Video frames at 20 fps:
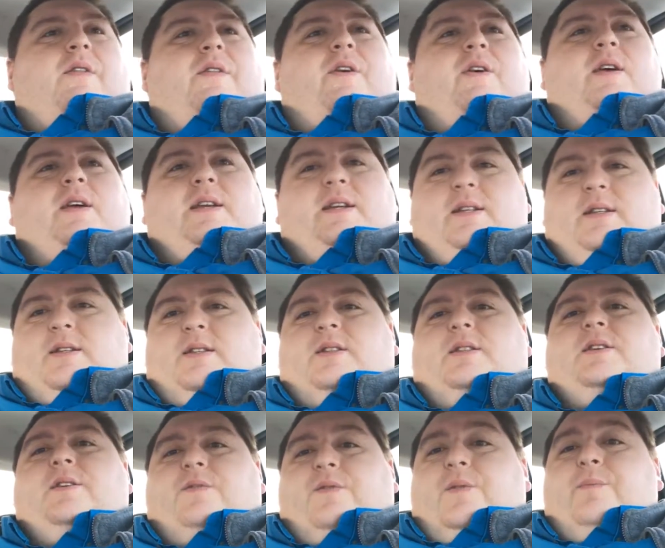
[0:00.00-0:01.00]
There is
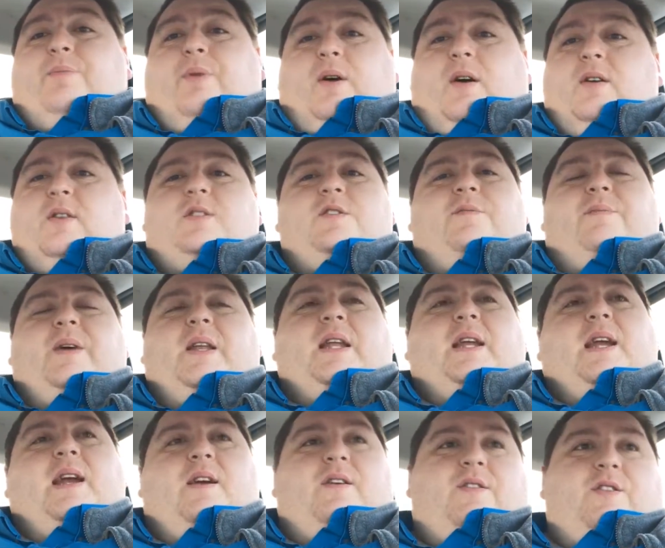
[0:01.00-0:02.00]
different parts of
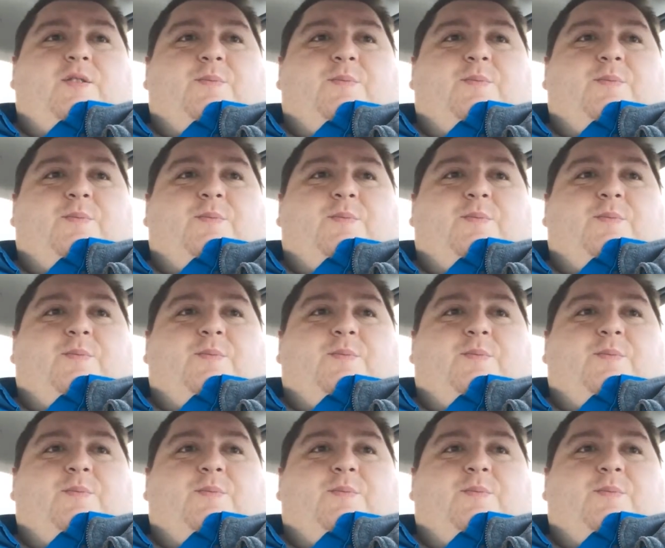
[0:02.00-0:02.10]
Medicare.